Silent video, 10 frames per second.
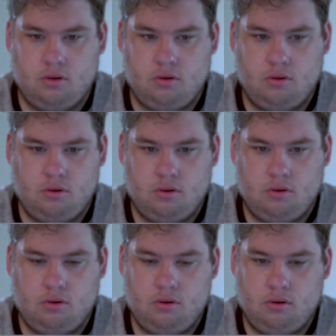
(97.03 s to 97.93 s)
another
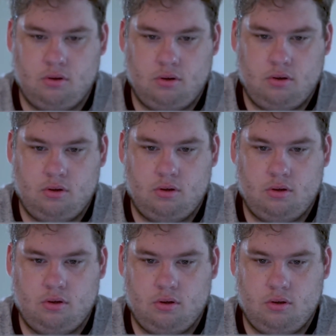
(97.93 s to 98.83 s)
day.
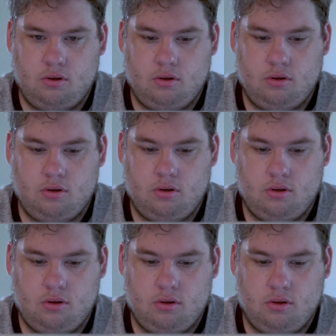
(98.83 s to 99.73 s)
Nobody knew what had
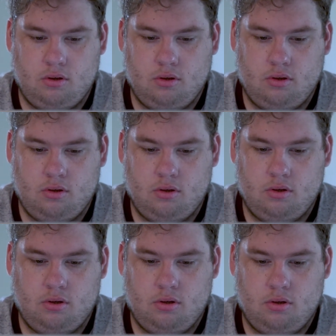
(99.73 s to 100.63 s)
happened except me.
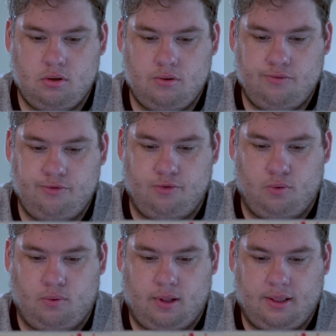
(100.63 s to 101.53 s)

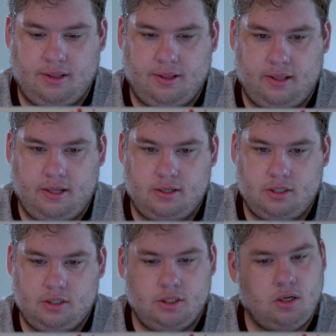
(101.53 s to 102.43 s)
Thinking
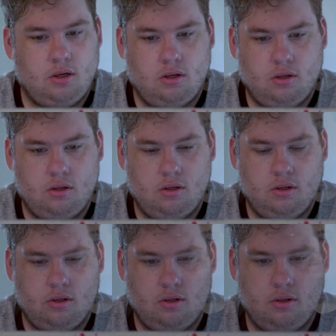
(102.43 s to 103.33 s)
probably the
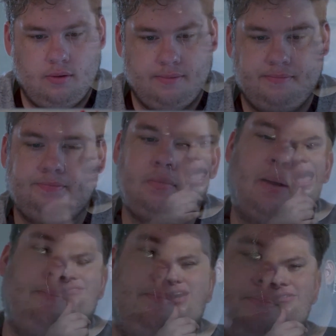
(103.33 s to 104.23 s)
worst thought you could
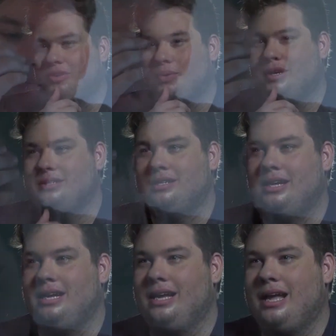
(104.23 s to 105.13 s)
have afterwards
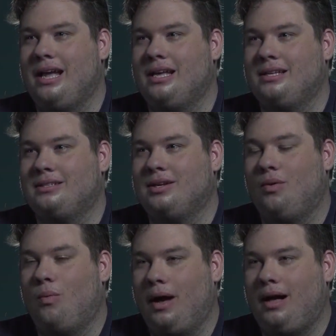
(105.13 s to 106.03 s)
is,
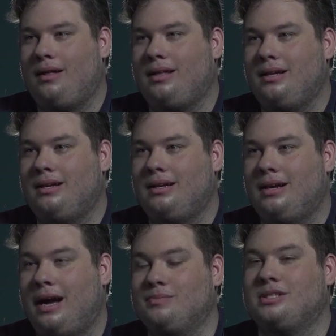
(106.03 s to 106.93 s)
well,
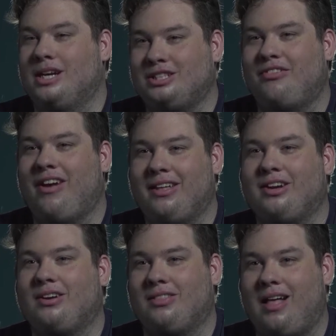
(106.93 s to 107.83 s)
I'm such a
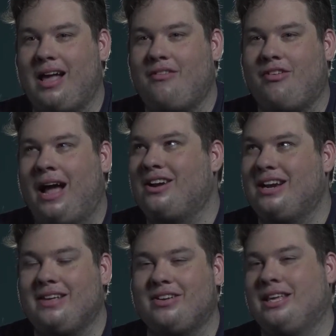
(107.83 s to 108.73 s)
failure in life, I
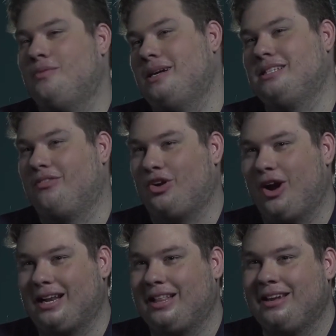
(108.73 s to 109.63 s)
couldn't even kill myself
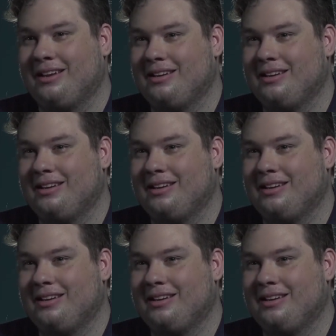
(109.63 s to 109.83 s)
correctly